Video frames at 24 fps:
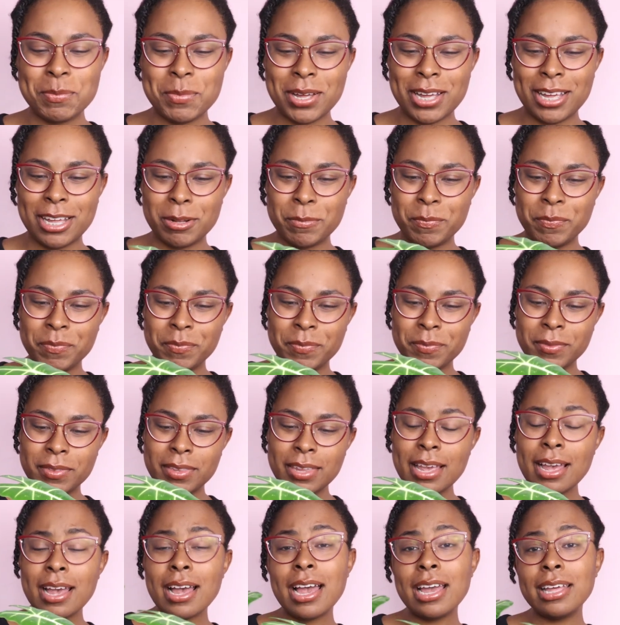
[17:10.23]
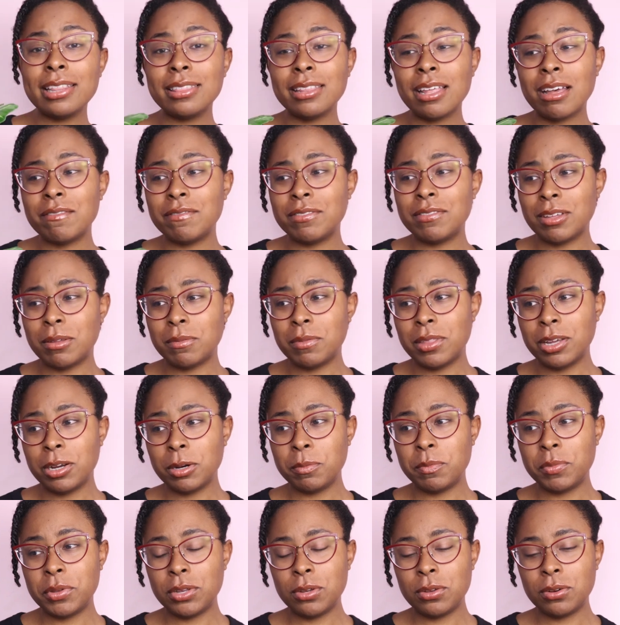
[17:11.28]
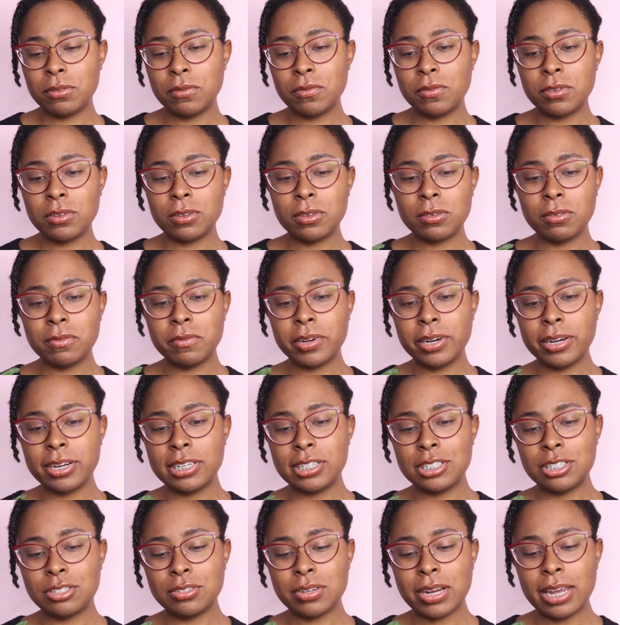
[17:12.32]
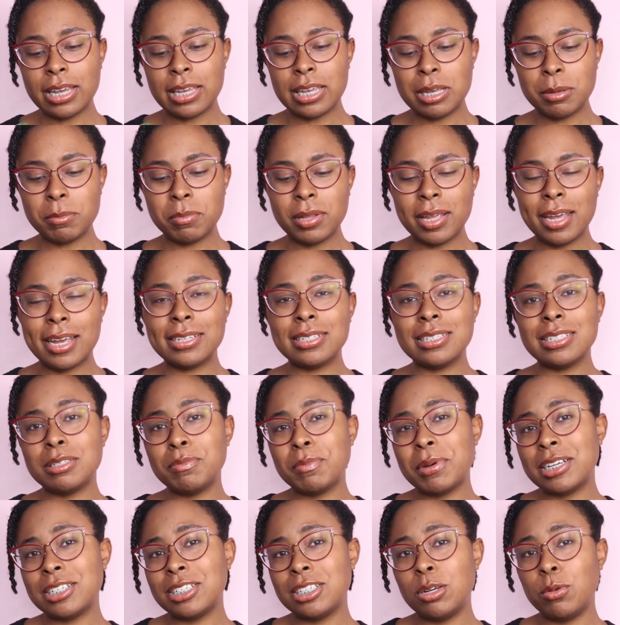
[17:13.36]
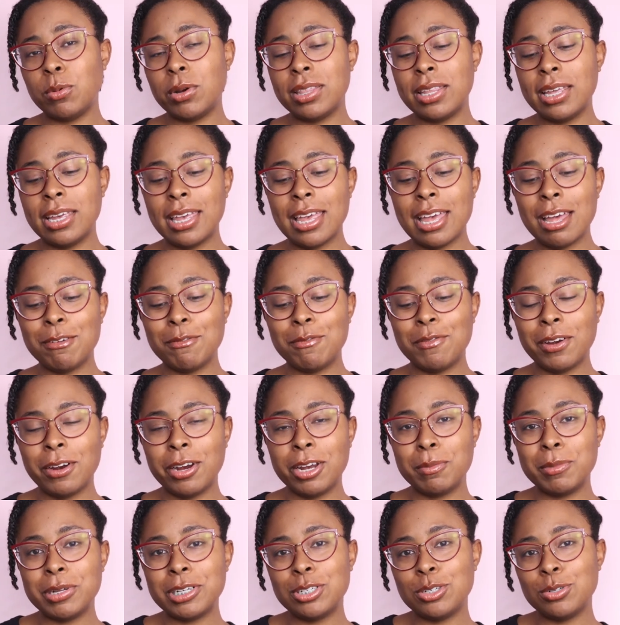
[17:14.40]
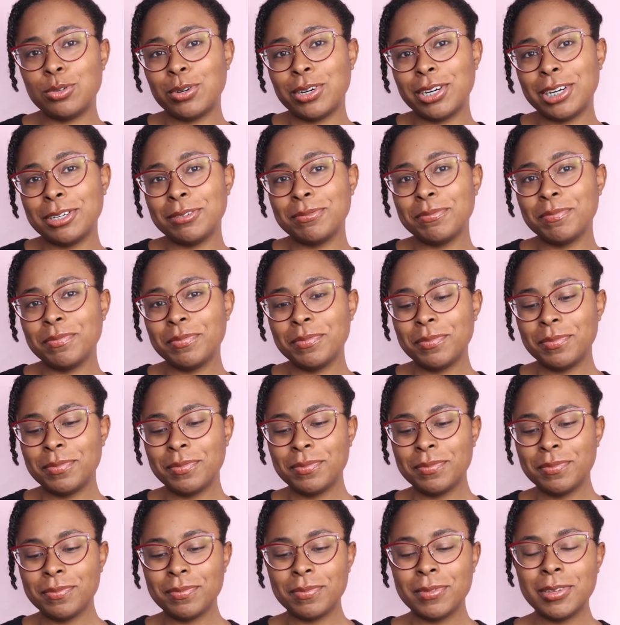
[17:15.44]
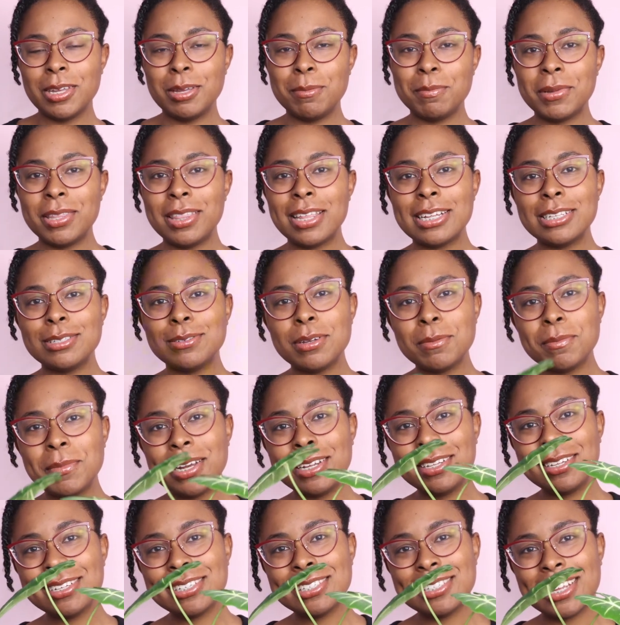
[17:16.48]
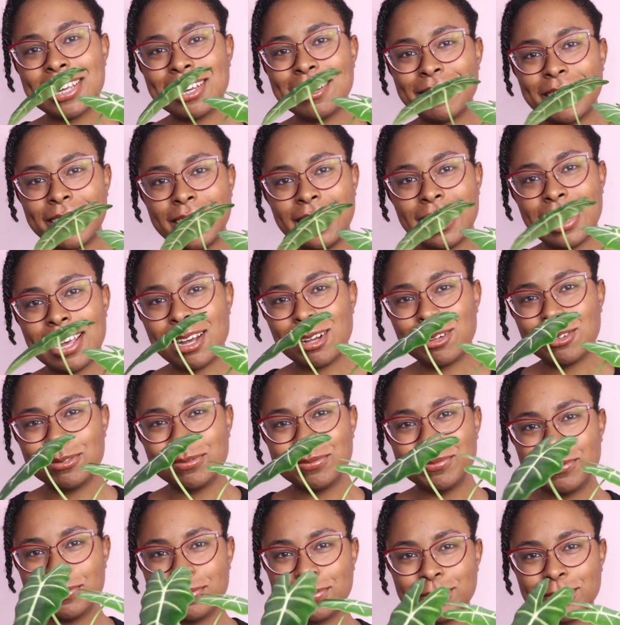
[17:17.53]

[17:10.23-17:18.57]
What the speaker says: But yeah, I love them. They're beautiful, very striking plants, especially when they get very mature. But that's what mine looks like right now.